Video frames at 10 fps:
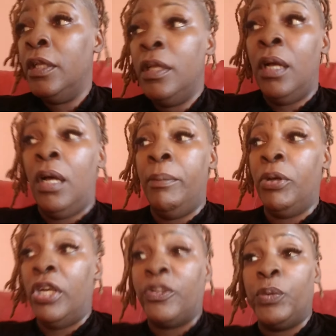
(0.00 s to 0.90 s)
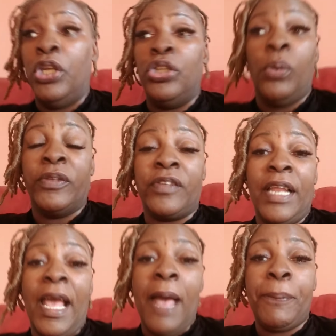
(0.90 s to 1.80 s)
Um, because we don't know what's
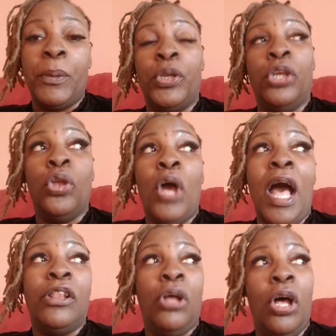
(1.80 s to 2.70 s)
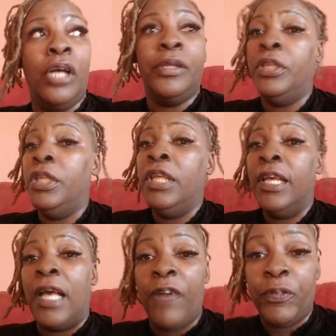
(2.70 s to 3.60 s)
gonna happen. We don't know how long.
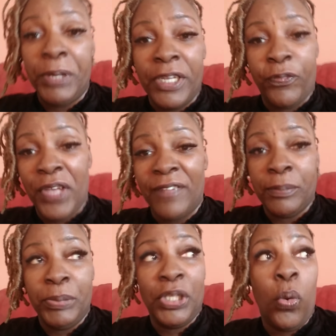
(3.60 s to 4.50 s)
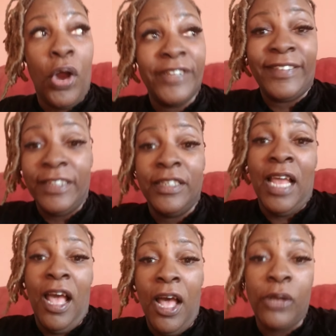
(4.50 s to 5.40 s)
God forbid if we have to be quarantined in
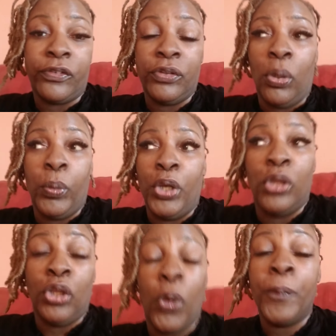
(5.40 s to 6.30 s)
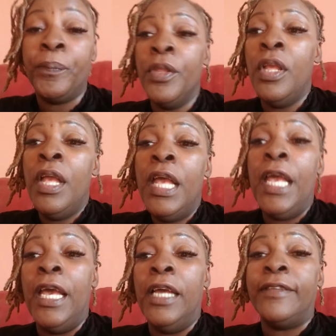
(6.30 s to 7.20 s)
our house. You know, we don't know.
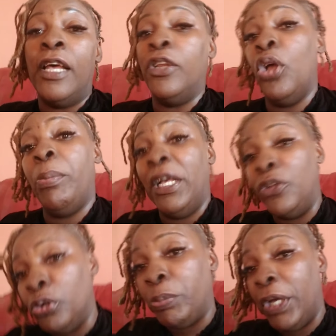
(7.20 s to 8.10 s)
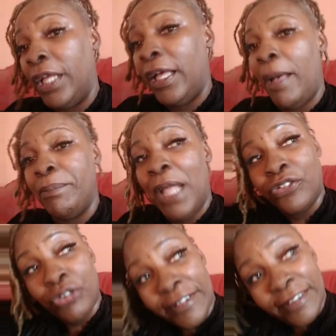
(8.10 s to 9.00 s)
And I don't know about you, but I'm
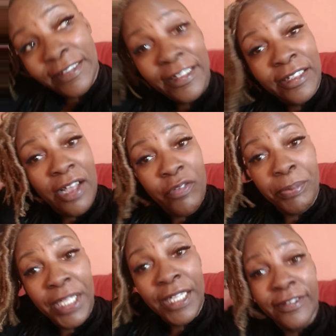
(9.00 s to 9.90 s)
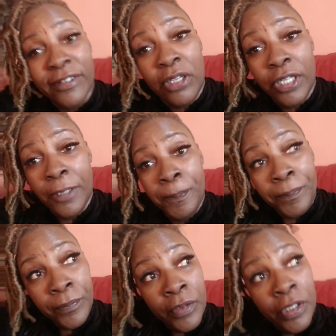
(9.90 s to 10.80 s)
not trusting that the government is gonna.
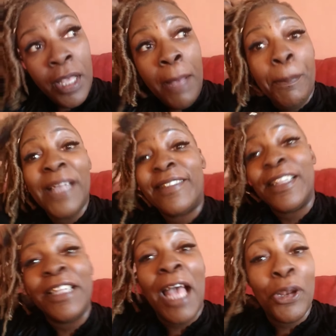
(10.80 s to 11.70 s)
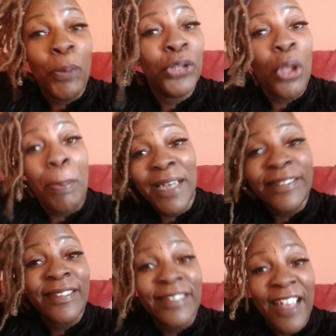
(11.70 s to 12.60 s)
Basically, I don't want nobody
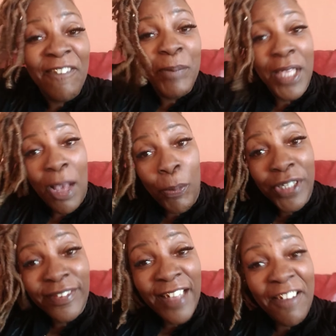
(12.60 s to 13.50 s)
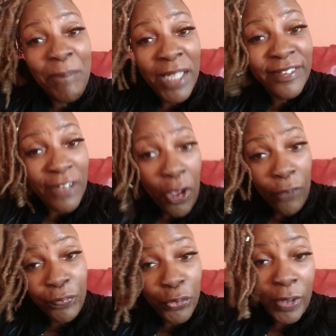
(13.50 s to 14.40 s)
to save me. I want to save
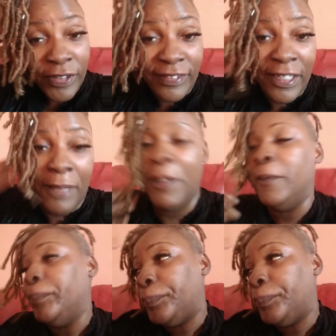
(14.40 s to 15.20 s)
myself. You understand me?